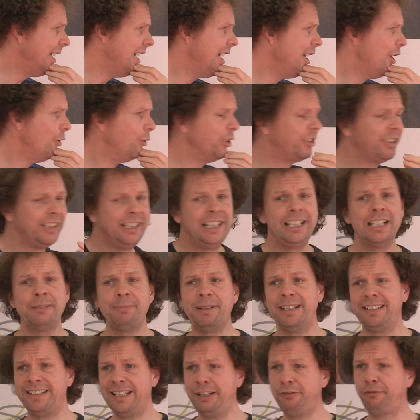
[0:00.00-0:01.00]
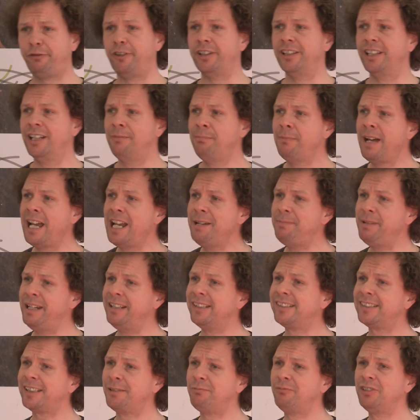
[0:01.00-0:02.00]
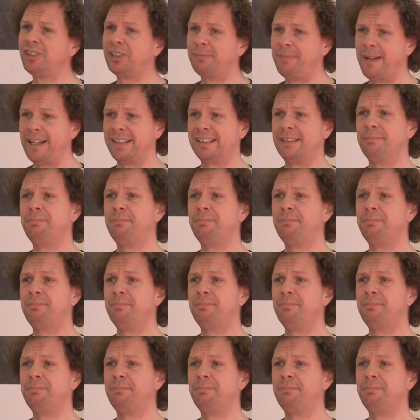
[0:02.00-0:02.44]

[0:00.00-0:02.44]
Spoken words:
was a little bit different, and maybe in some respects a